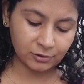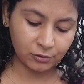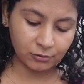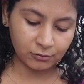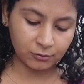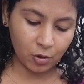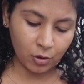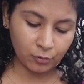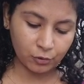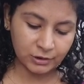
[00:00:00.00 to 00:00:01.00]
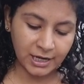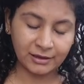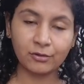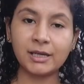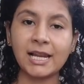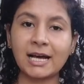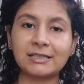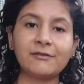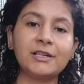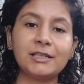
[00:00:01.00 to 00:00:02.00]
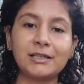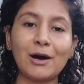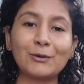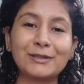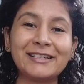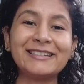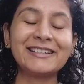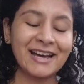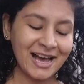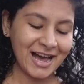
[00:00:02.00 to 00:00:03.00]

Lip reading: so almost like 3,70,000.